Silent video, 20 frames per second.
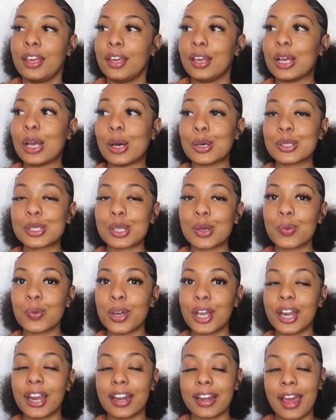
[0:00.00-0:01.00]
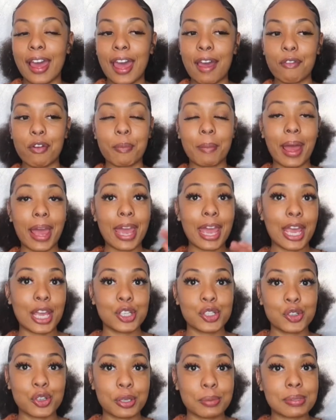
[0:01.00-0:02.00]
go somewhere and I have on my edge
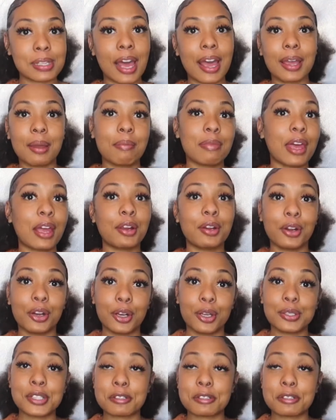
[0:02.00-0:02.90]
strips. I am that girl.